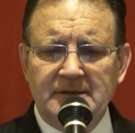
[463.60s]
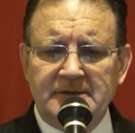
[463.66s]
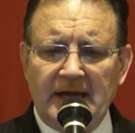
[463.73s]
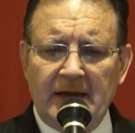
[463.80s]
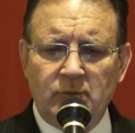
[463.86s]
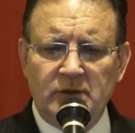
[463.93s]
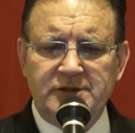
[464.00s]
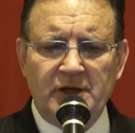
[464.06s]

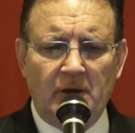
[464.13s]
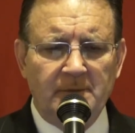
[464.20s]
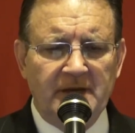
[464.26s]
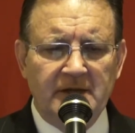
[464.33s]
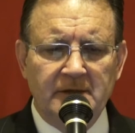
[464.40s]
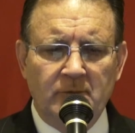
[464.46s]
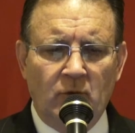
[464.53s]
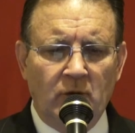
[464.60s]
Dad would tell
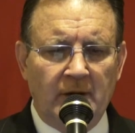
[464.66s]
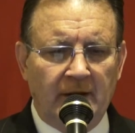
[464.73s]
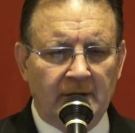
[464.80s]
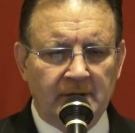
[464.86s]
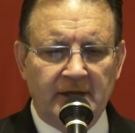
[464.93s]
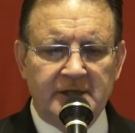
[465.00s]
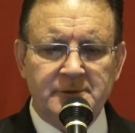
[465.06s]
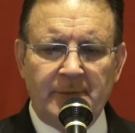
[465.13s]
me in the
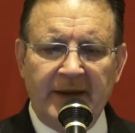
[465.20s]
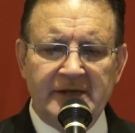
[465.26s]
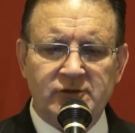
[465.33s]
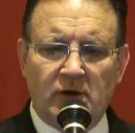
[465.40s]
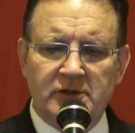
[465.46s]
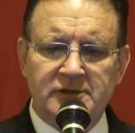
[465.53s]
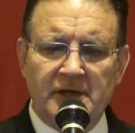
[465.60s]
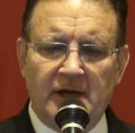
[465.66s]
morning, "Let's pace
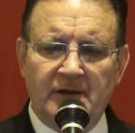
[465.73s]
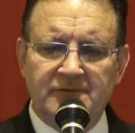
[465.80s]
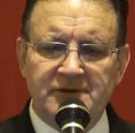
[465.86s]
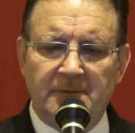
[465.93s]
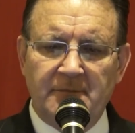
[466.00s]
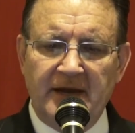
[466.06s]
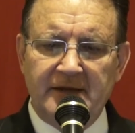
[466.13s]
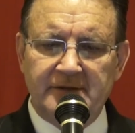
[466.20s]
ourselves
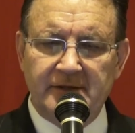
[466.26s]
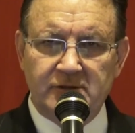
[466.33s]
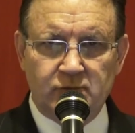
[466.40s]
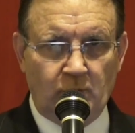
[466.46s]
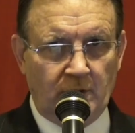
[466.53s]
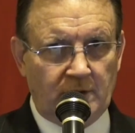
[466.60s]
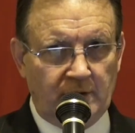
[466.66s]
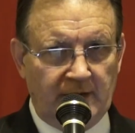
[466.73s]
and make this
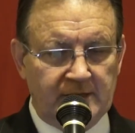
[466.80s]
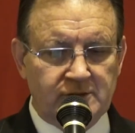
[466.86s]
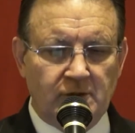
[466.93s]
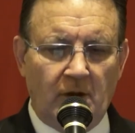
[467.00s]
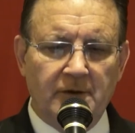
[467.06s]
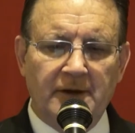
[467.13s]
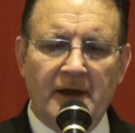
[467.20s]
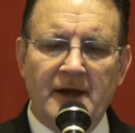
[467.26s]
work last
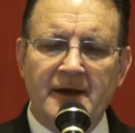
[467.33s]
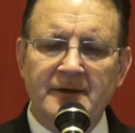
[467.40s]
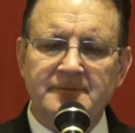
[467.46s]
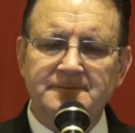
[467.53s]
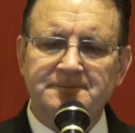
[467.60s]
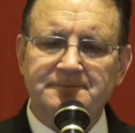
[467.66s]
all day."